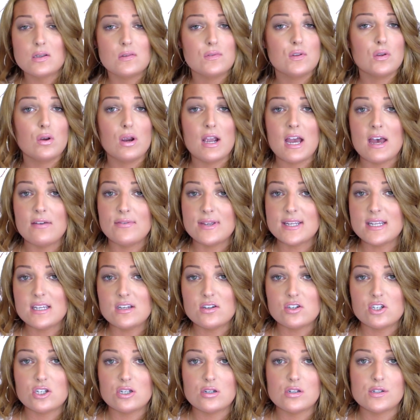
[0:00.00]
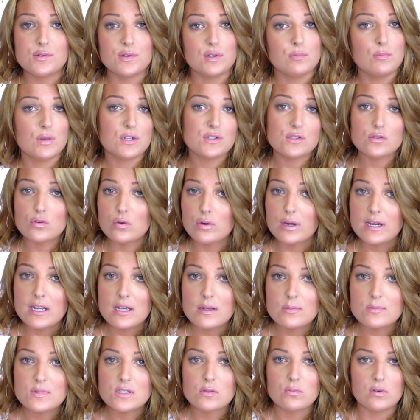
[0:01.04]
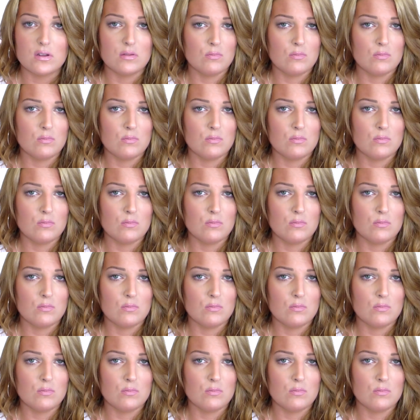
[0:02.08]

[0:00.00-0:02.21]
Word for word: So if you're having issues with muscle cramps,